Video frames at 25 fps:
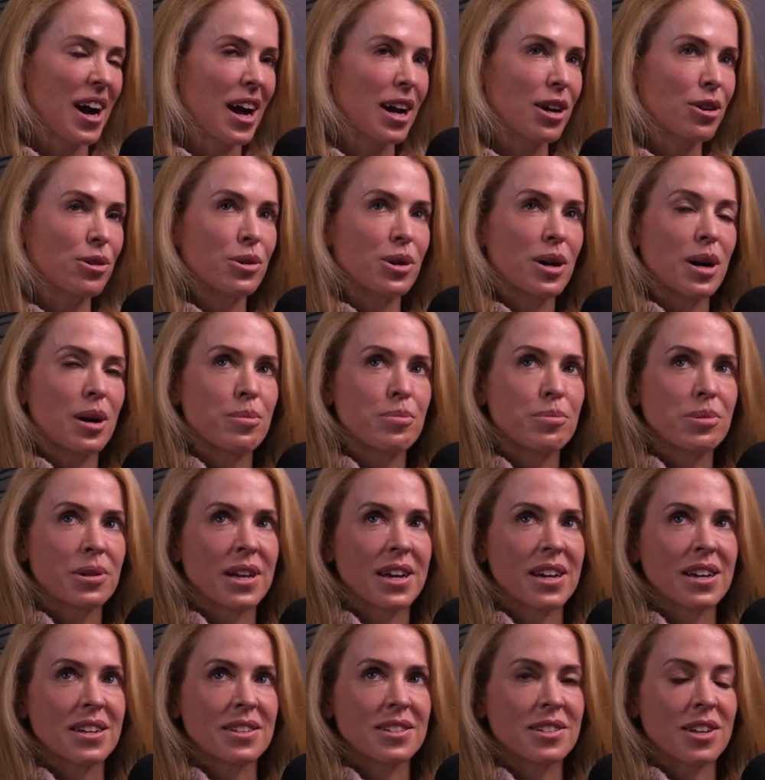I grew up
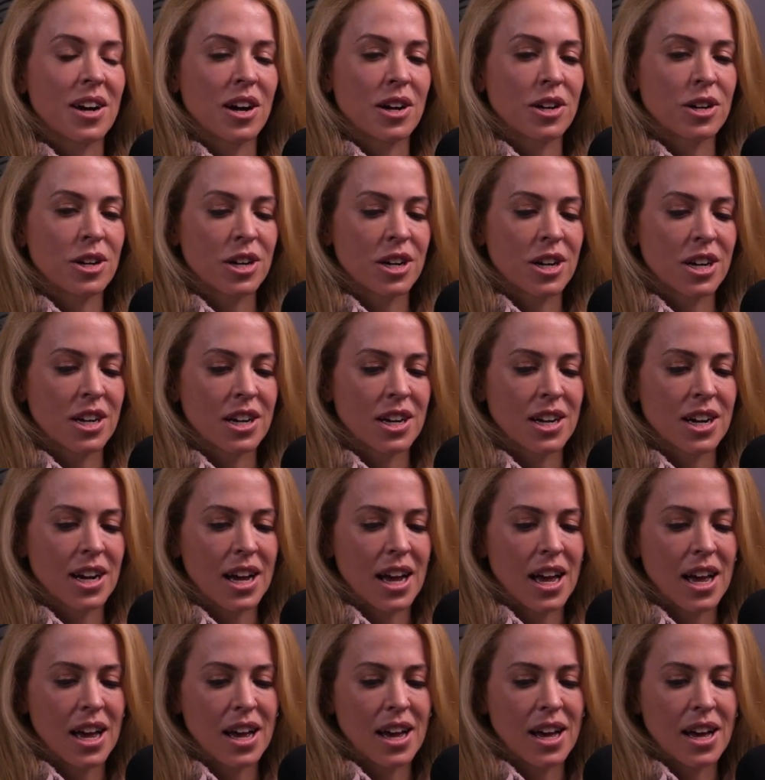playing soccer
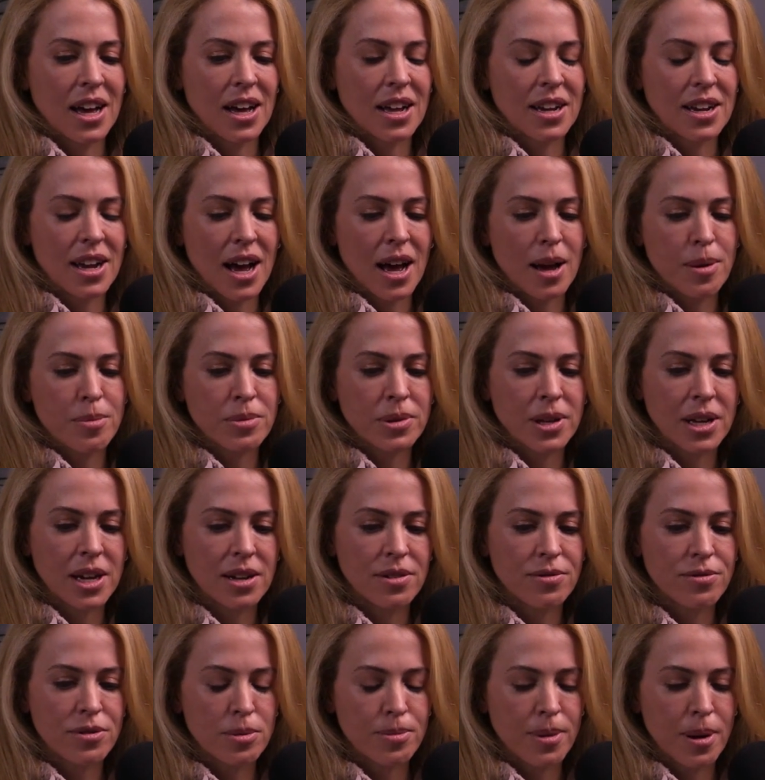and I
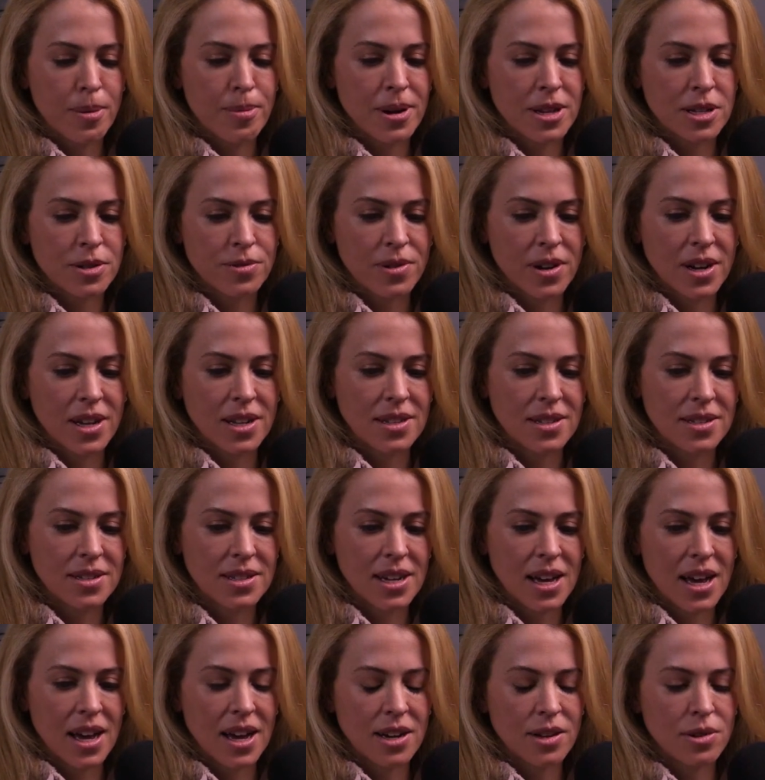played for my best friend's
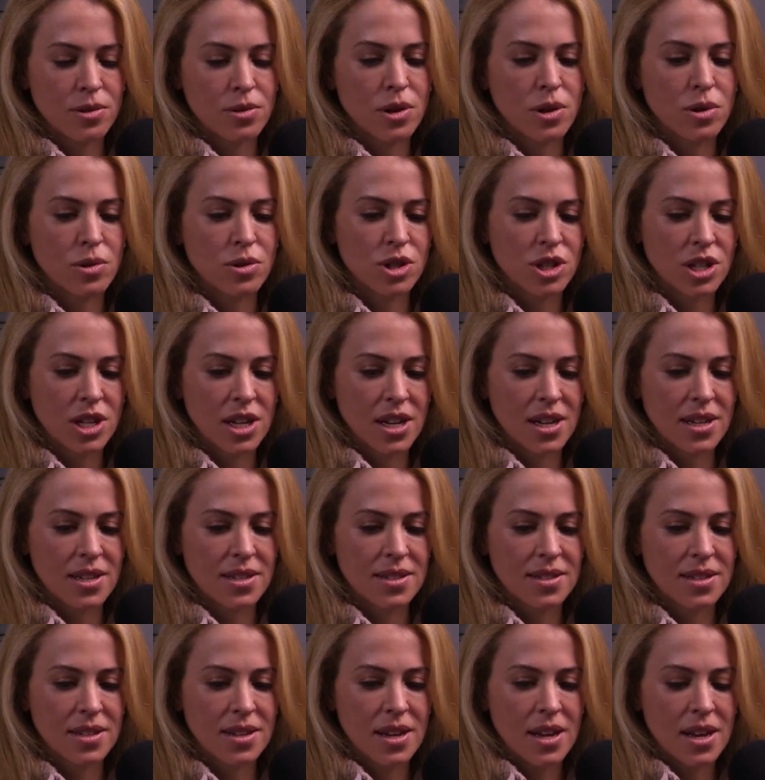dad who coached
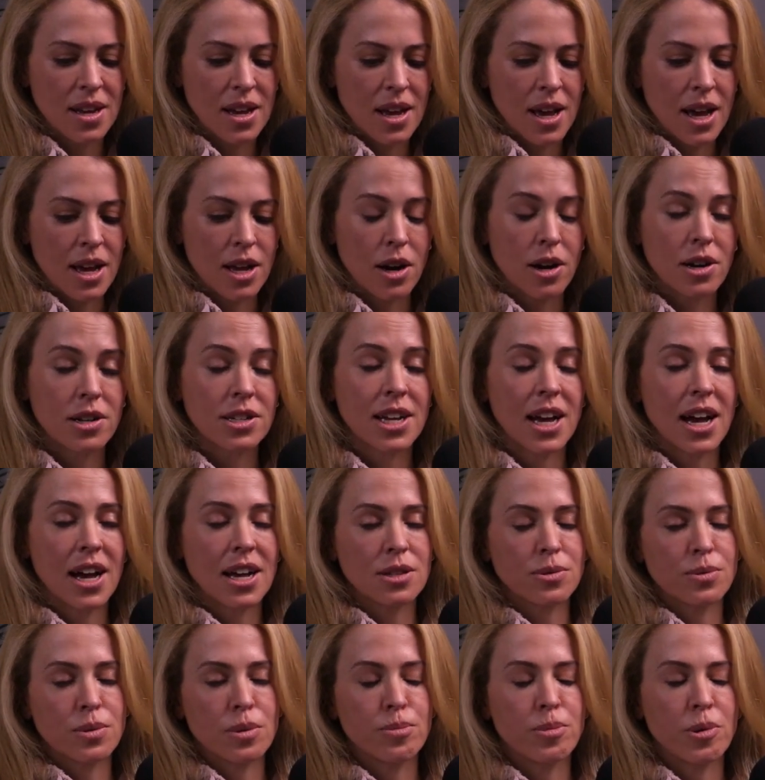us. And our
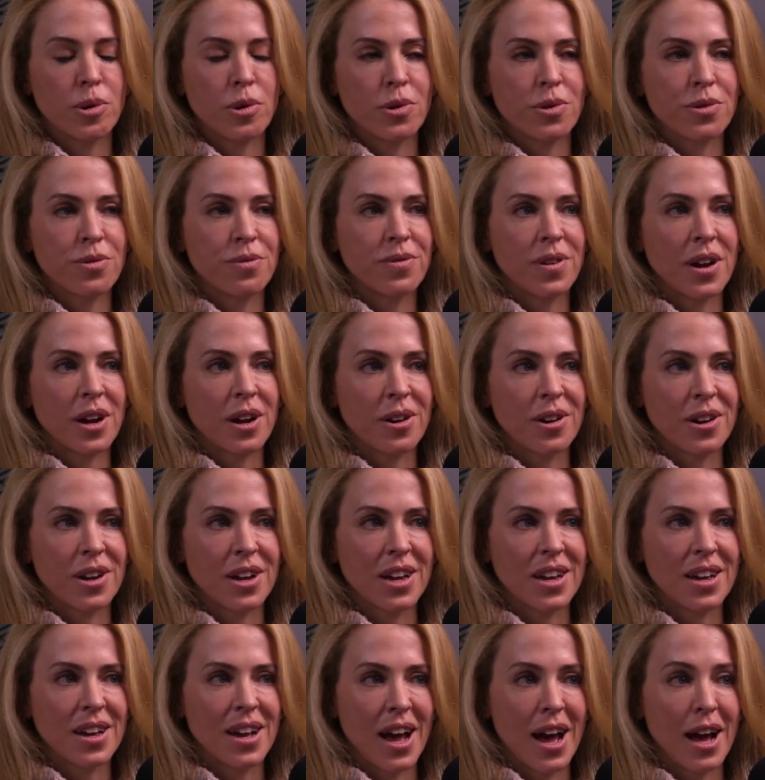dads were both
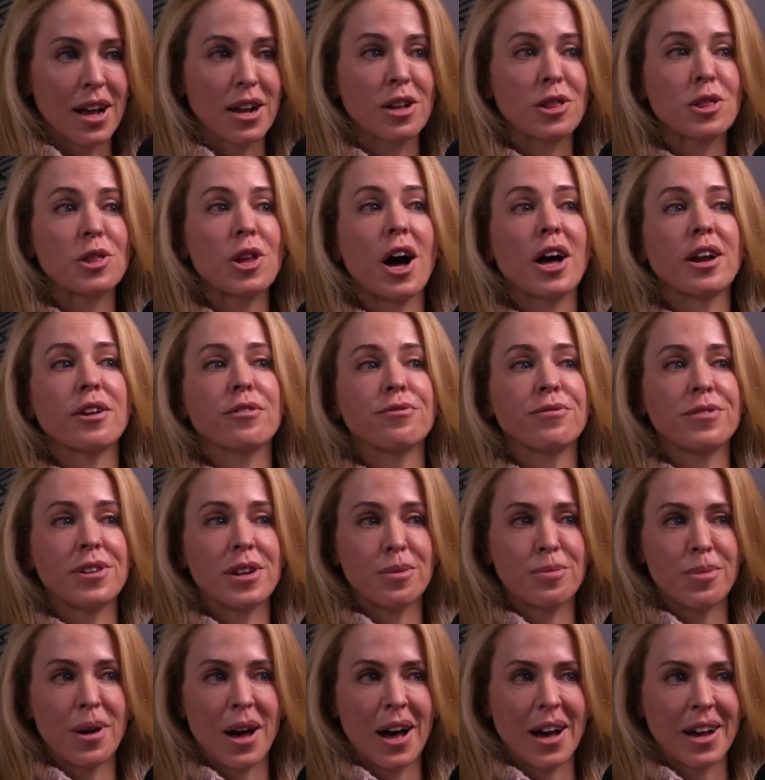very, had a lot of
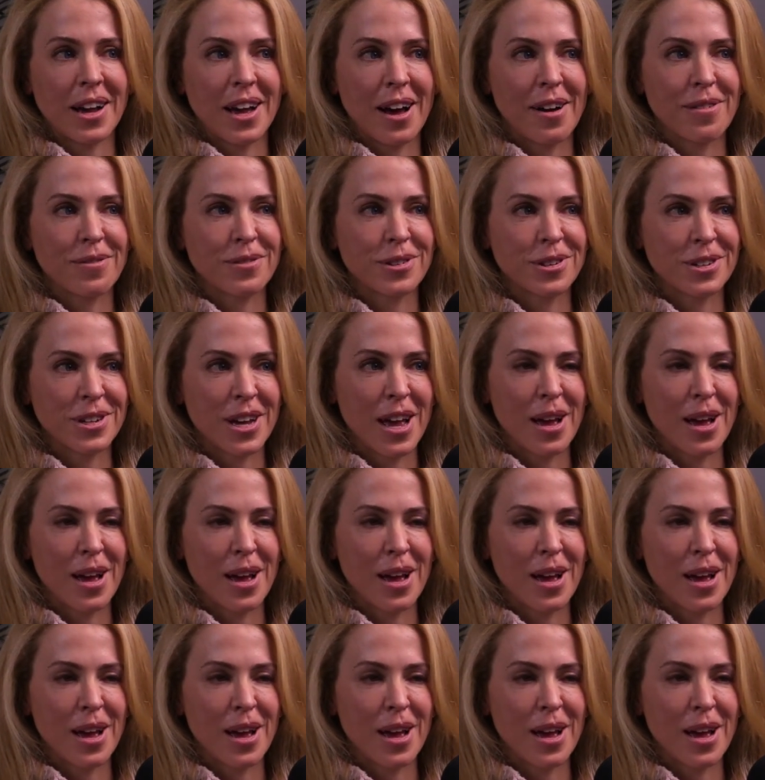feedback after yeah.